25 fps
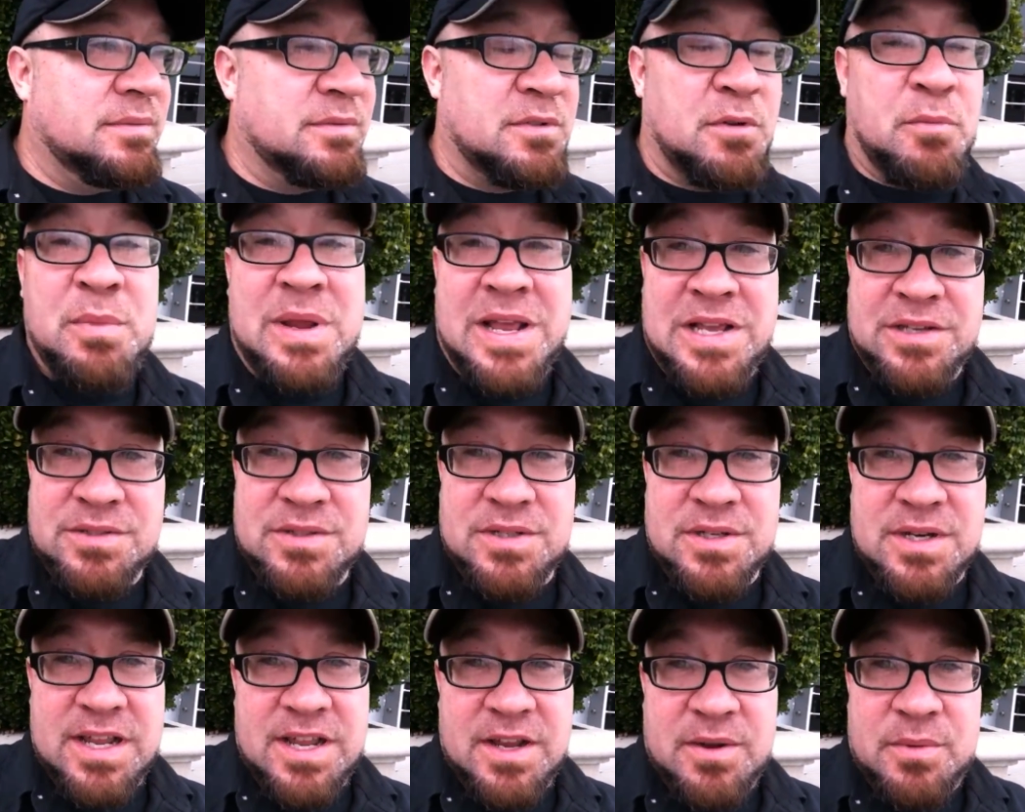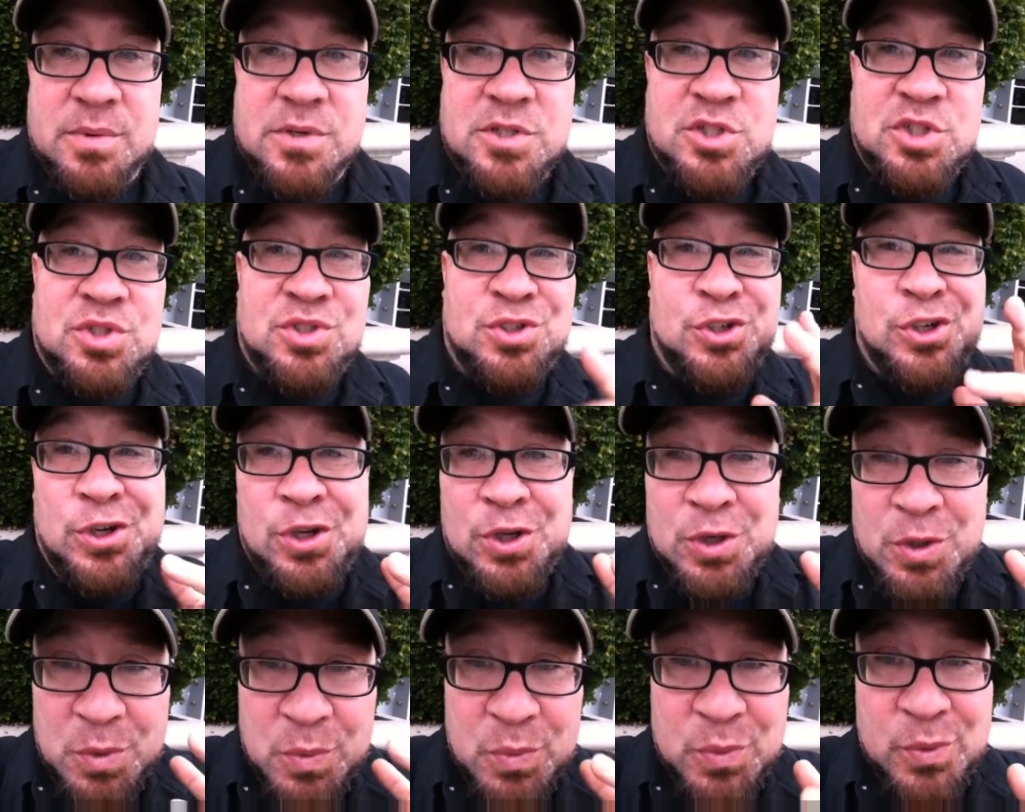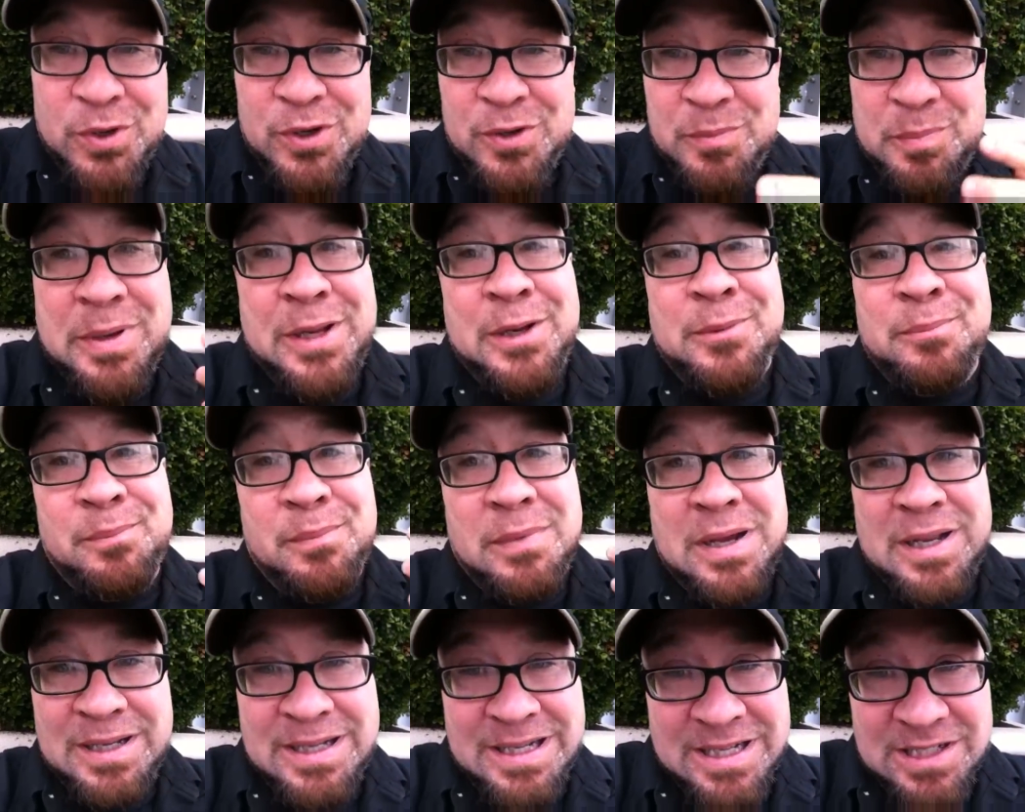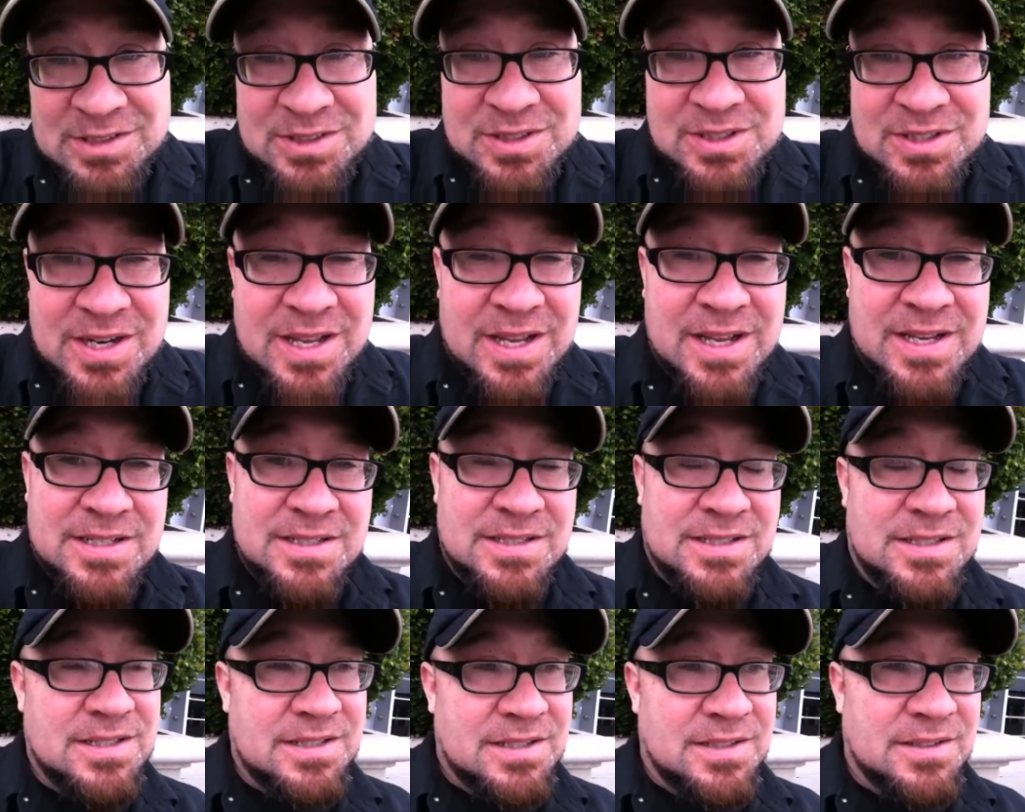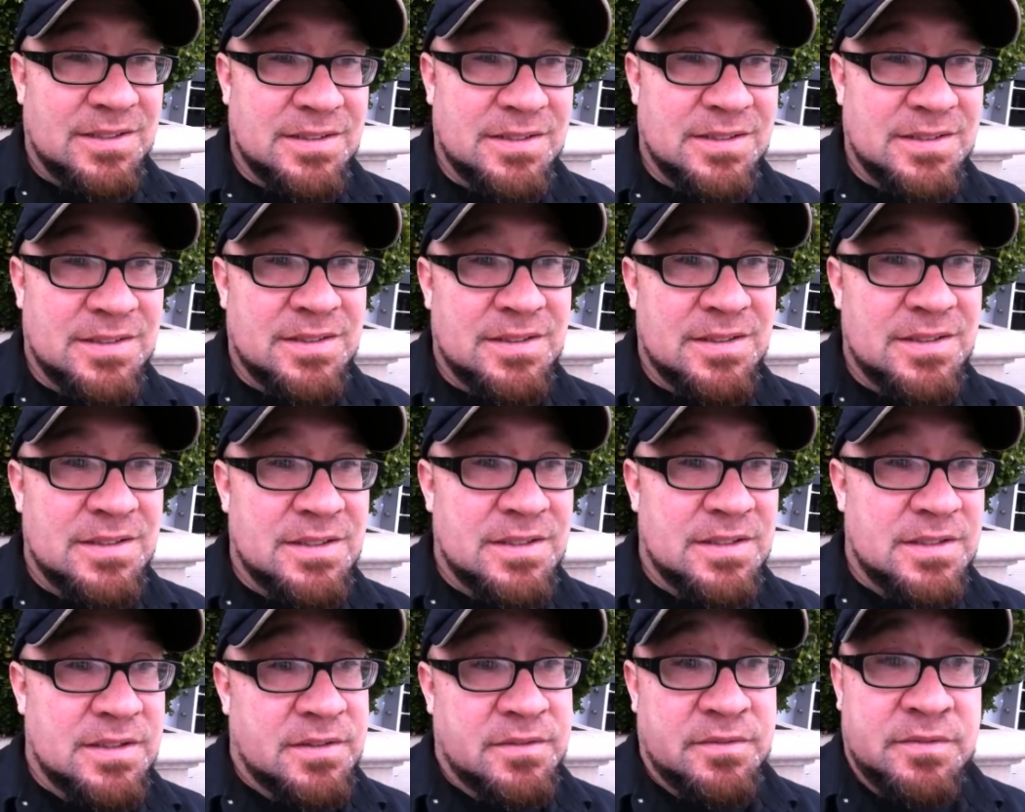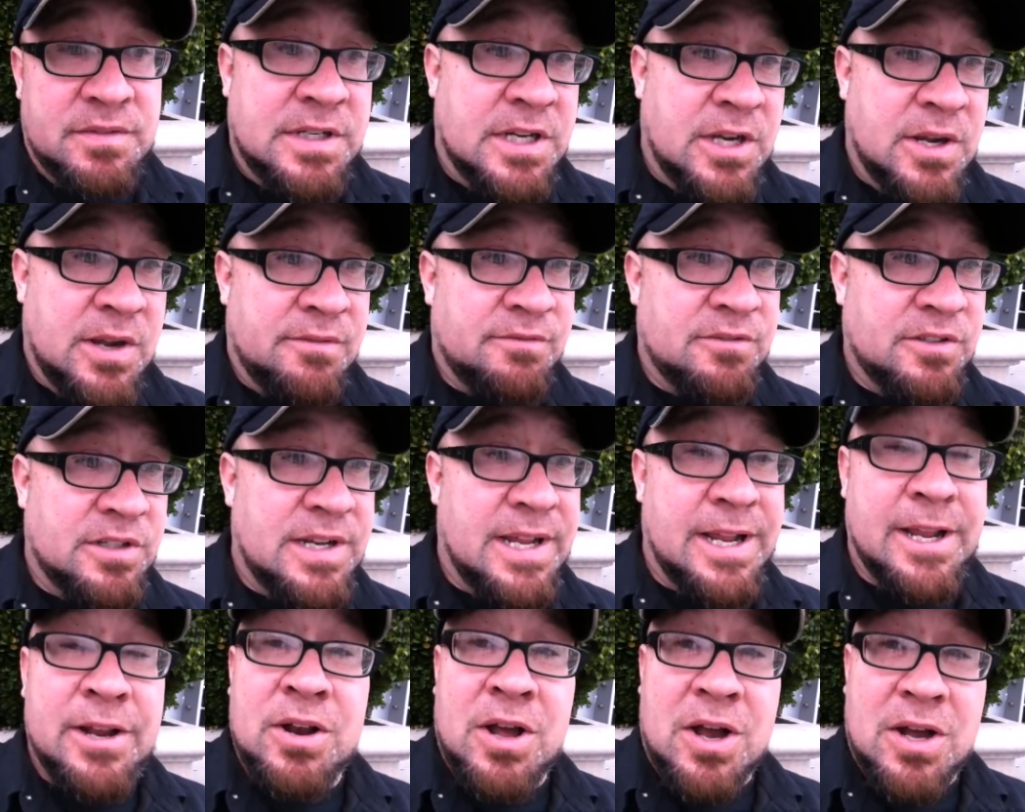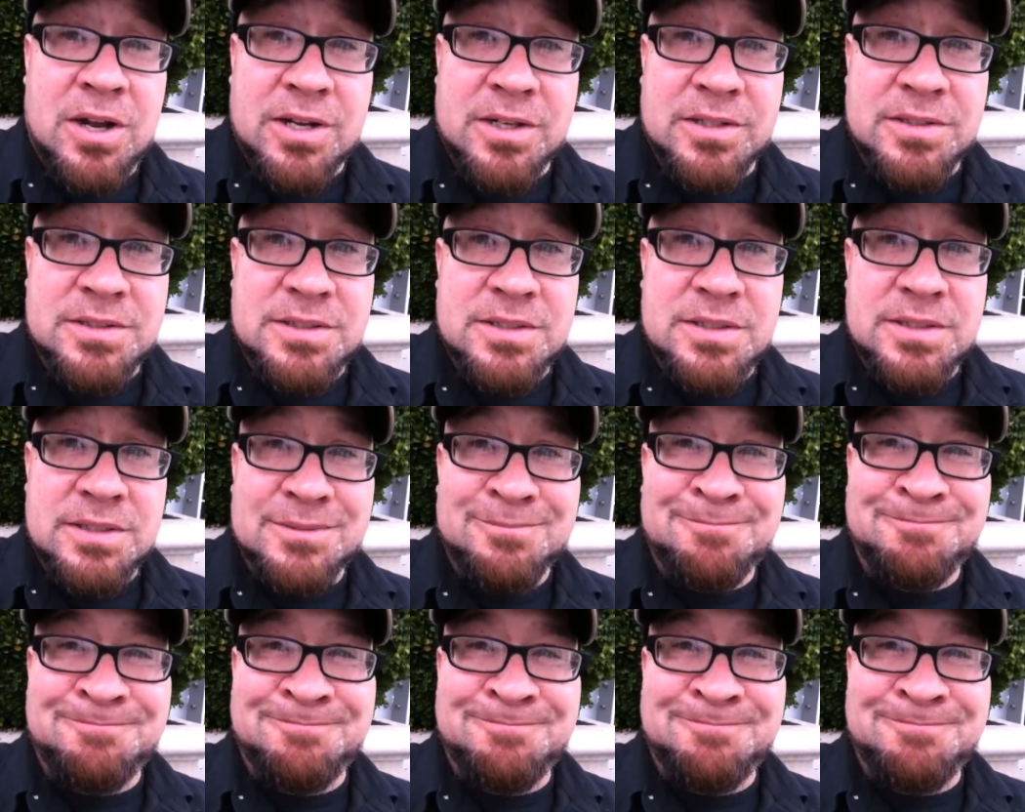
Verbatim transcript: from yesterday, which would have been my yesterday's video every day in August.